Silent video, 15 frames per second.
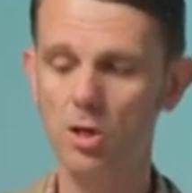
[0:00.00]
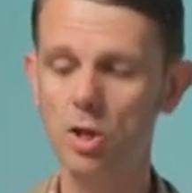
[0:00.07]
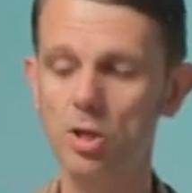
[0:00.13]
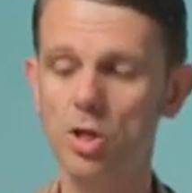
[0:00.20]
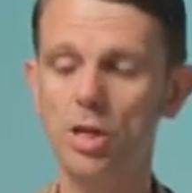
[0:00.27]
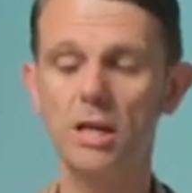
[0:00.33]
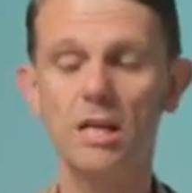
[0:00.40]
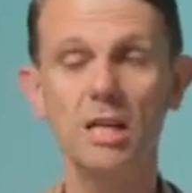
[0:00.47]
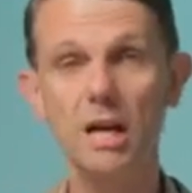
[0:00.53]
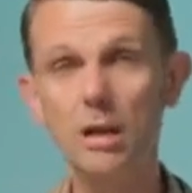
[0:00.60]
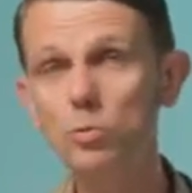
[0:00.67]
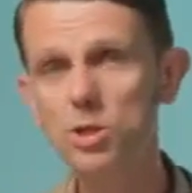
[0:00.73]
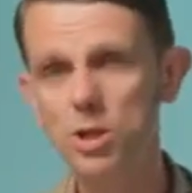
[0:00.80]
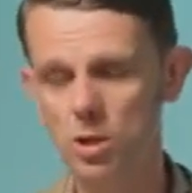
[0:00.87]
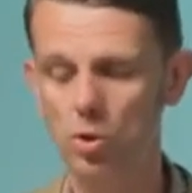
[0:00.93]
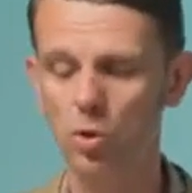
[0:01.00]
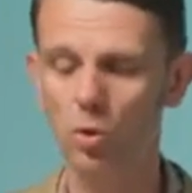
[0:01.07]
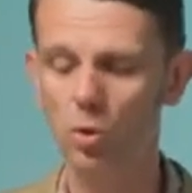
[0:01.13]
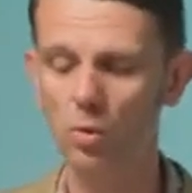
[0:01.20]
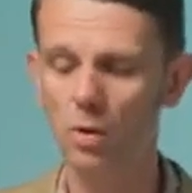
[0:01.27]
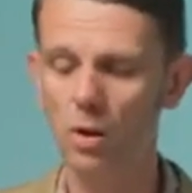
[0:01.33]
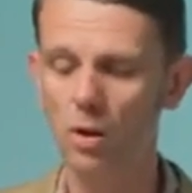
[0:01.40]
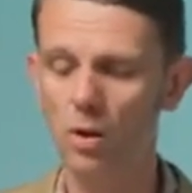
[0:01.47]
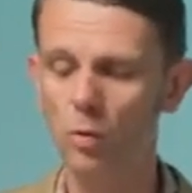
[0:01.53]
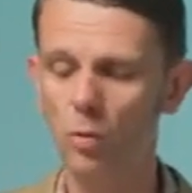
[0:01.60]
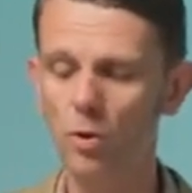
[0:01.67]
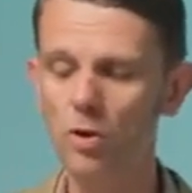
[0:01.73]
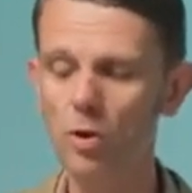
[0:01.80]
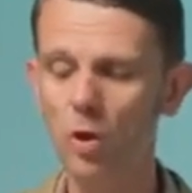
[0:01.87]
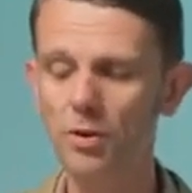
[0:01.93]
a judge in a county court
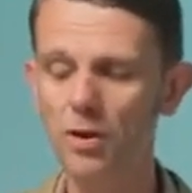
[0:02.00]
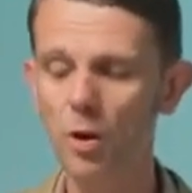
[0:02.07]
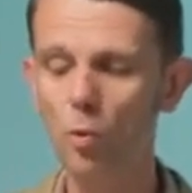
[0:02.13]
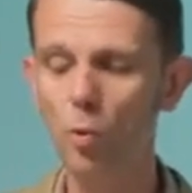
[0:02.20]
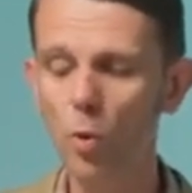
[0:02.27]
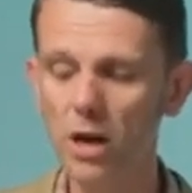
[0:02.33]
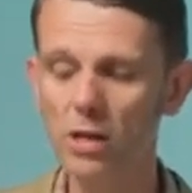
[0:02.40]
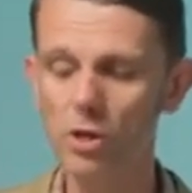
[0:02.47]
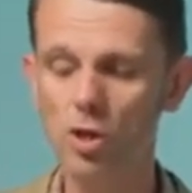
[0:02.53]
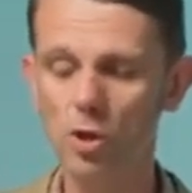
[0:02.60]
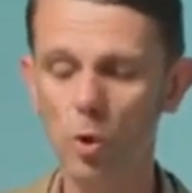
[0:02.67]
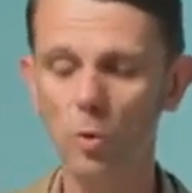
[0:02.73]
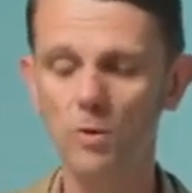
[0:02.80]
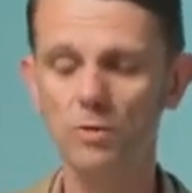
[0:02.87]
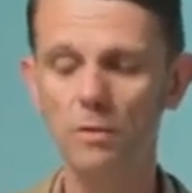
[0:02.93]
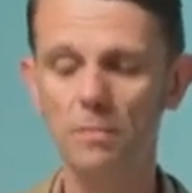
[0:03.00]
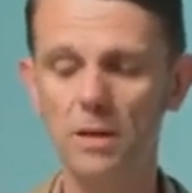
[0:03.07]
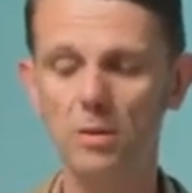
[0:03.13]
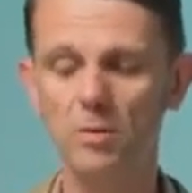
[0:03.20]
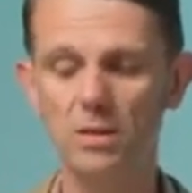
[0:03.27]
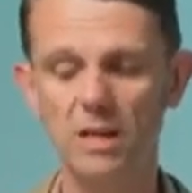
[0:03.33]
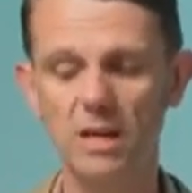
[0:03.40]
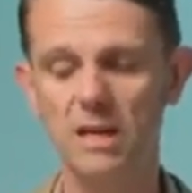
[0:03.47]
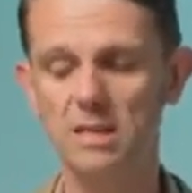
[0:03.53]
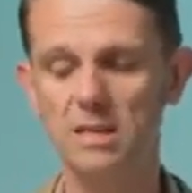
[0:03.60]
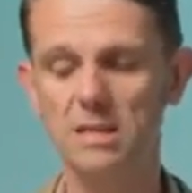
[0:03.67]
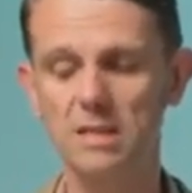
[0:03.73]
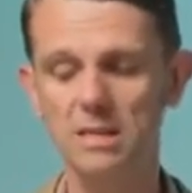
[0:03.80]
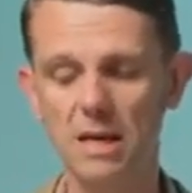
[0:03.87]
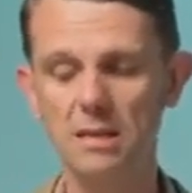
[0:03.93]
would not know which Court of Appeal
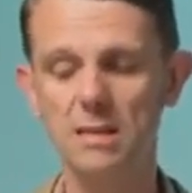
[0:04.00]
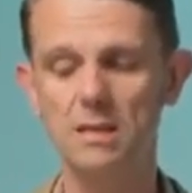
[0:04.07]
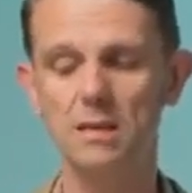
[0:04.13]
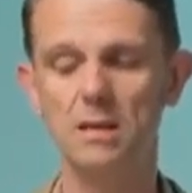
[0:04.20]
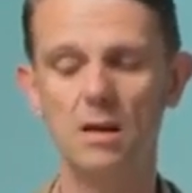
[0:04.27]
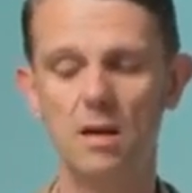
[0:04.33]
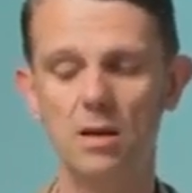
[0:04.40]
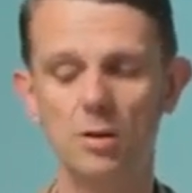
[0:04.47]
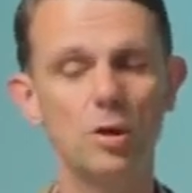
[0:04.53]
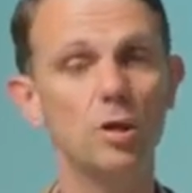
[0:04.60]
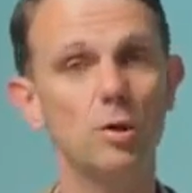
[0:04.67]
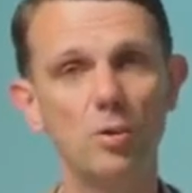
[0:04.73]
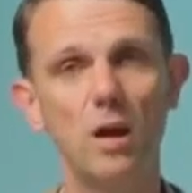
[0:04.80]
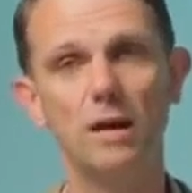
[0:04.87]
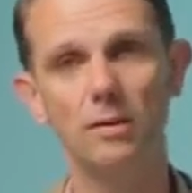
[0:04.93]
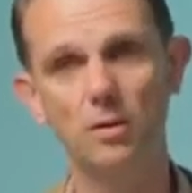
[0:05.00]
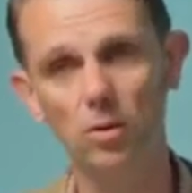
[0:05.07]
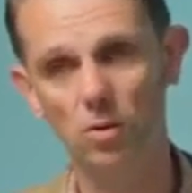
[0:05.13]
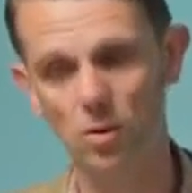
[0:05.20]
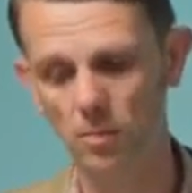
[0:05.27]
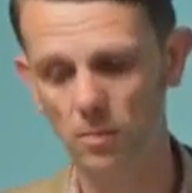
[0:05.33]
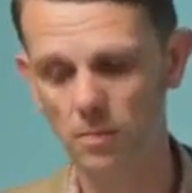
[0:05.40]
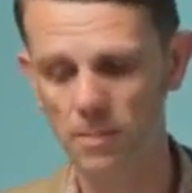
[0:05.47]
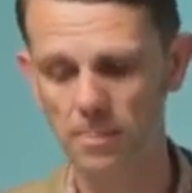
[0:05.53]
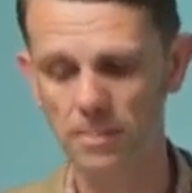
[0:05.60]
case stated the correct law.